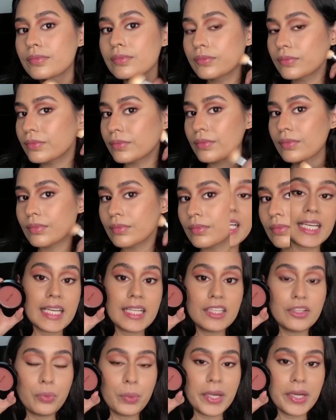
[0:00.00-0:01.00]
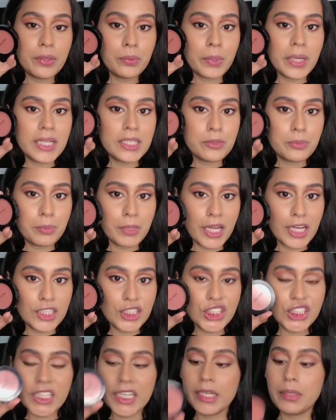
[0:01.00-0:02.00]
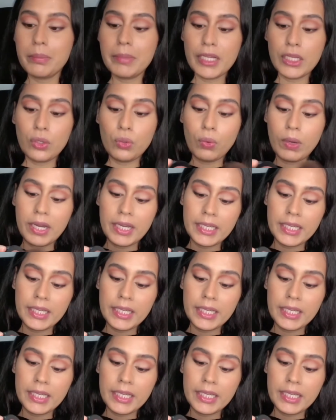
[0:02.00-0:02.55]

Taking the Wet n Wild blush in Mellow Wine,